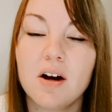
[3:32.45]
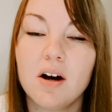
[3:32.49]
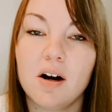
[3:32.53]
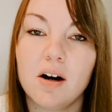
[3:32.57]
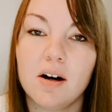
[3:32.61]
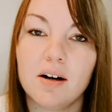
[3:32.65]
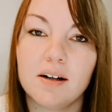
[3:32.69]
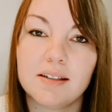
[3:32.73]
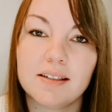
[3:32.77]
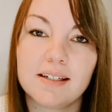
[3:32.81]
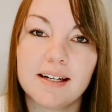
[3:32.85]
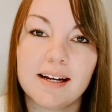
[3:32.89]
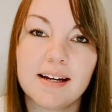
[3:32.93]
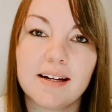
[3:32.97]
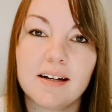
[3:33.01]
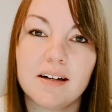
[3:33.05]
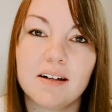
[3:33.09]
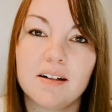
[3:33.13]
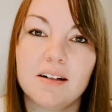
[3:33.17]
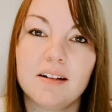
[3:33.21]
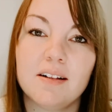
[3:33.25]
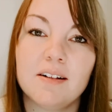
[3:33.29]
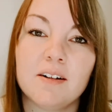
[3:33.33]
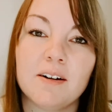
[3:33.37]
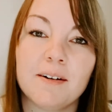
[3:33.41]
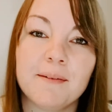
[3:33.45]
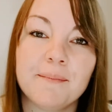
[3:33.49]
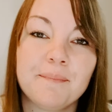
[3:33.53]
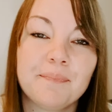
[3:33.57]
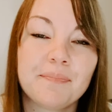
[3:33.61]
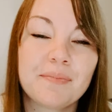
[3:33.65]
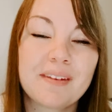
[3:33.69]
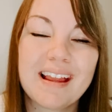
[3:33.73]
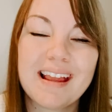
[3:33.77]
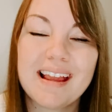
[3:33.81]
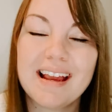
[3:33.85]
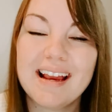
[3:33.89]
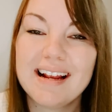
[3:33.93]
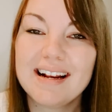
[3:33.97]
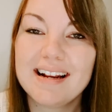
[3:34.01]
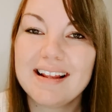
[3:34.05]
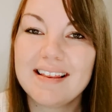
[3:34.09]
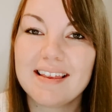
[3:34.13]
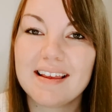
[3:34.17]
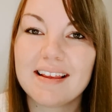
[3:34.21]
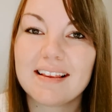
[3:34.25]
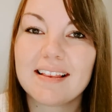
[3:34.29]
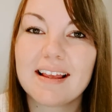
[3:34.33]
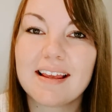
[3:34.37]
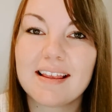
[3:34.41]
on title or
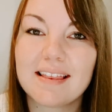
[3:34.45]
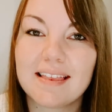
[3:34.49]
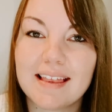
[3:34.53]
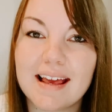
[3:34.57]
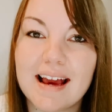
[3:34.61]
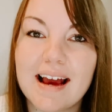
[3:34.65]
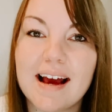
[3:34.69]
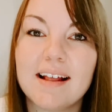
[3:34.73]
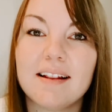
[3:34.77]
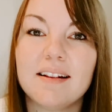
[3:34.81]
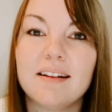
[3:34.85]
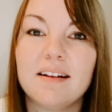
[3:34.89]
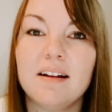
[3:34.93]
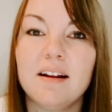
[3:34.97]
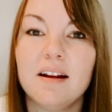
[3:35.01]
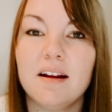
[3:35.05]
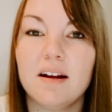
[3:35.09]
anything like that.